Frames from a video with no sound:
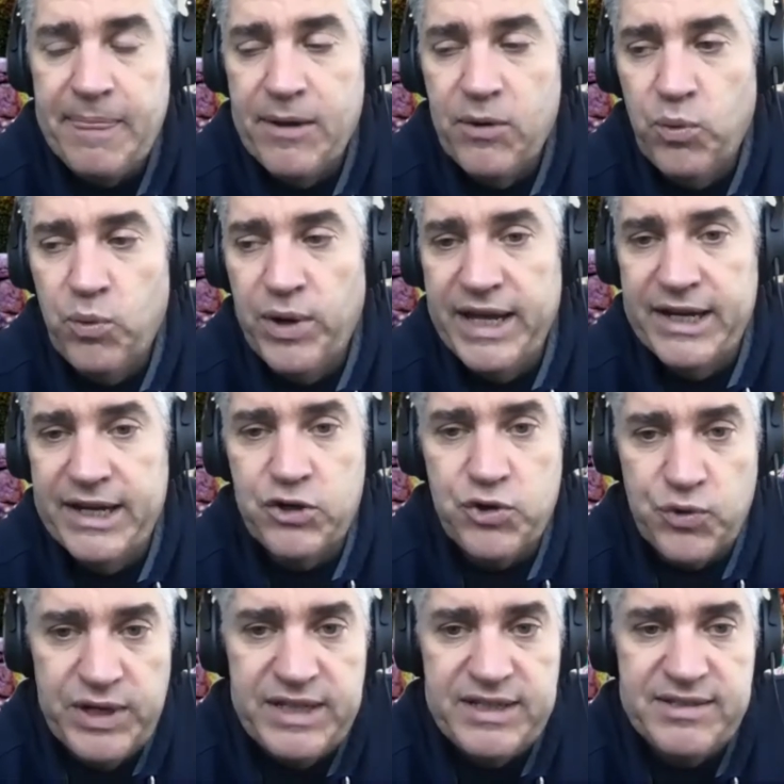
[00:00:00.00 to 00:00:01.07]
we
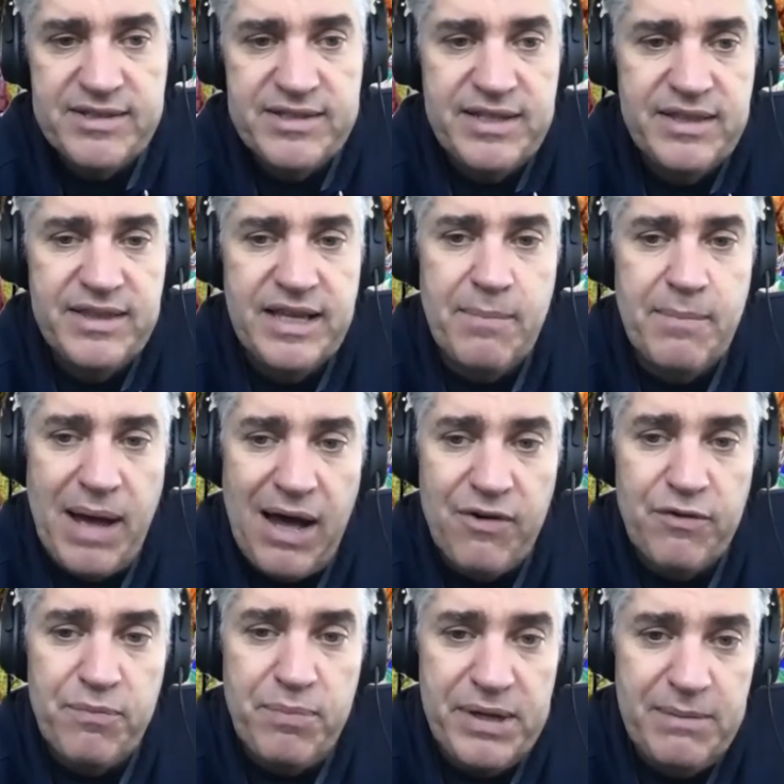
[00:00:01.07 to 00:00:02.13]
increased the amount
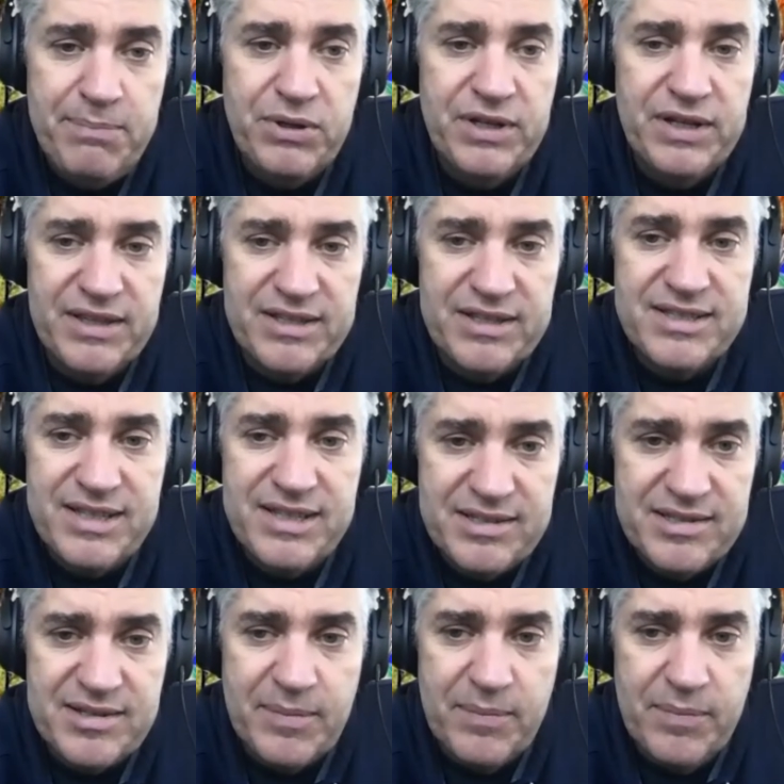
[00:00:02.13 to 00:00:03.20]
of people in the
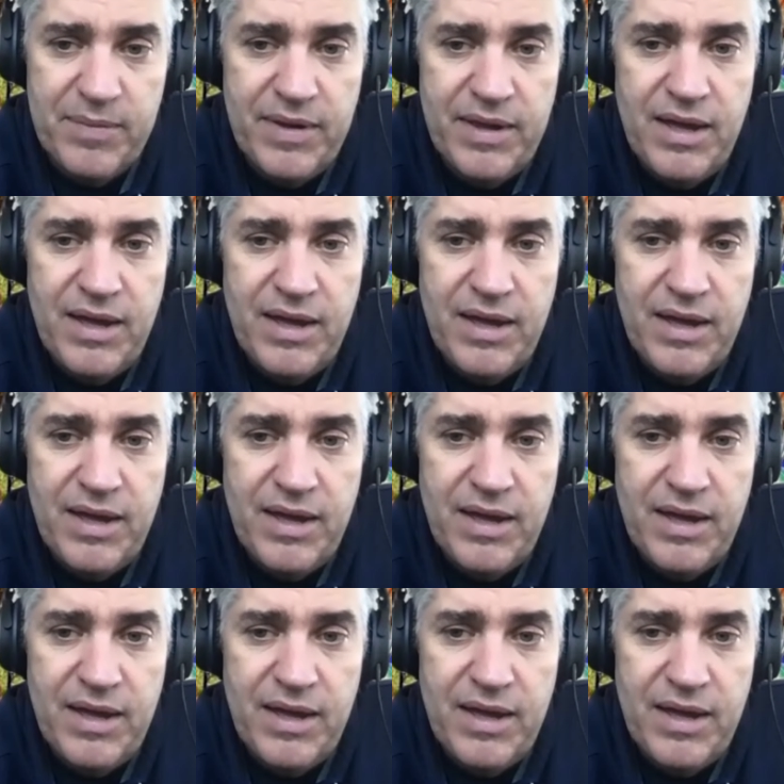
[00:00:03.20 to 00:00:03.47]
system